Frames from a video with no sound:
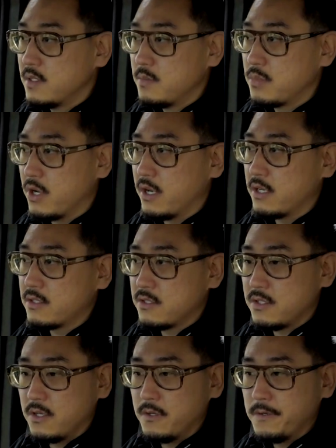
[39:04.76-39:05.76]
product.
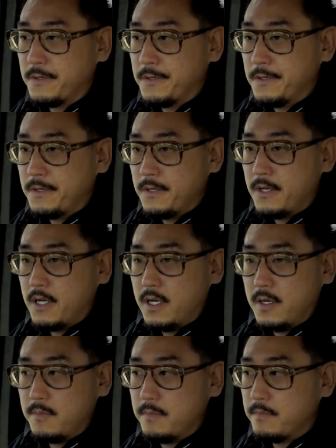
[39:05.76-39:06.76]
So.
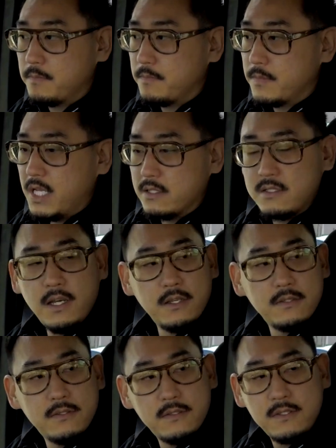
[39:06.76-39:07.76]
Um, Yeah, it's
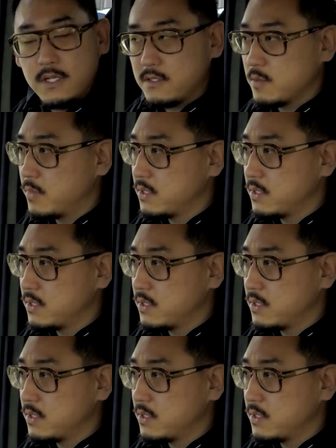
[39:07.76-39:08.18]
nice. It's nice to be